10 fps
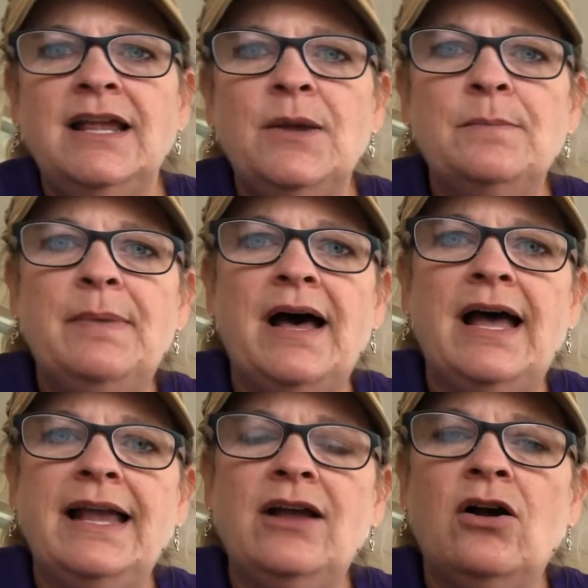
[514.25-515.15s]

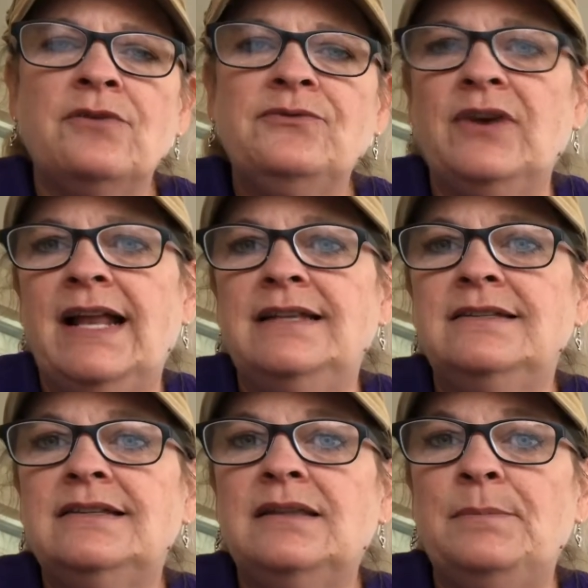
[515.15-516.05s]
by our
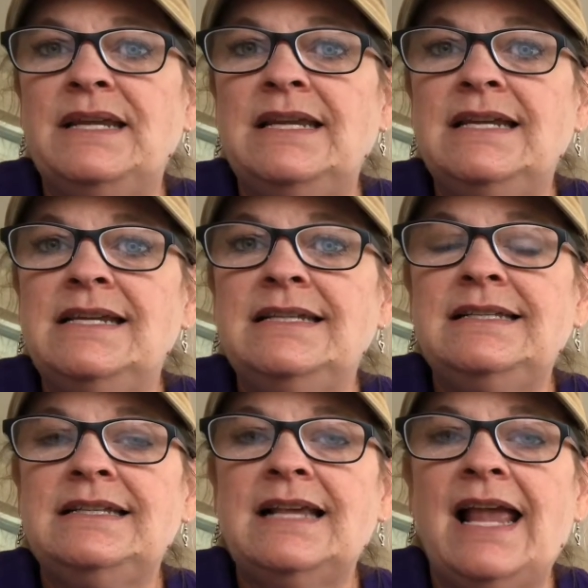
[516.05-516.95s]
friends the
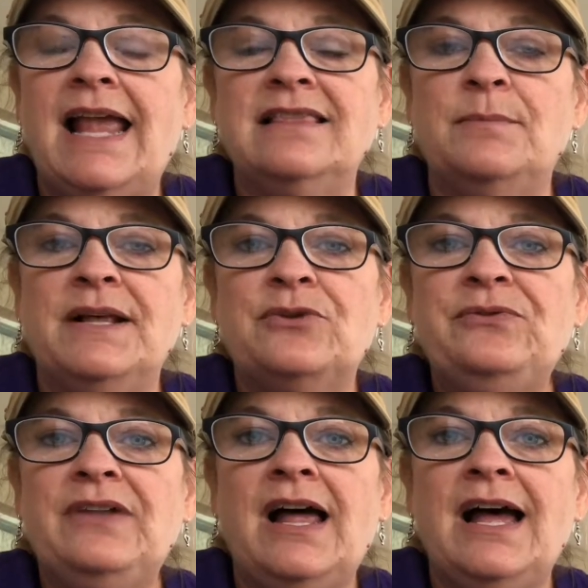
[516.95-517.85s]
bees and the
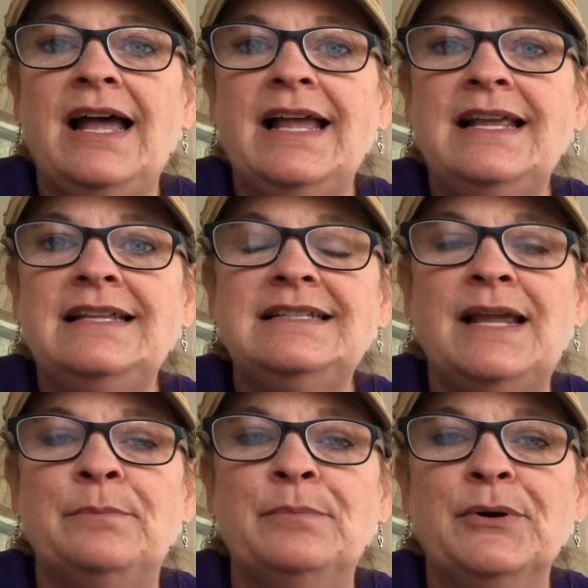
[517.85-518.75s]
butterflies
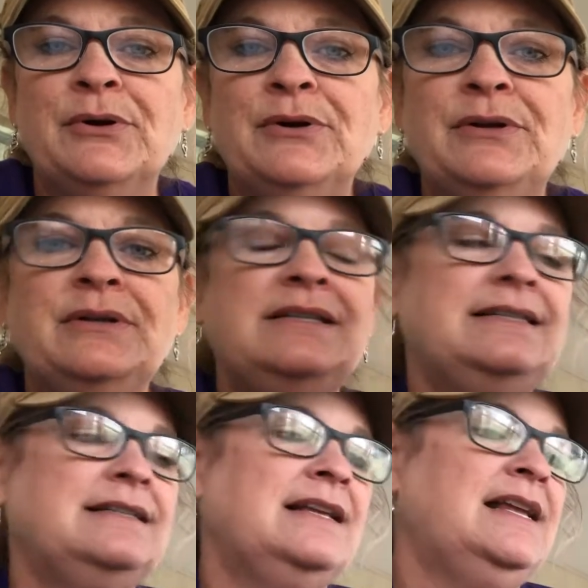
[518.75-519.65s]
and birds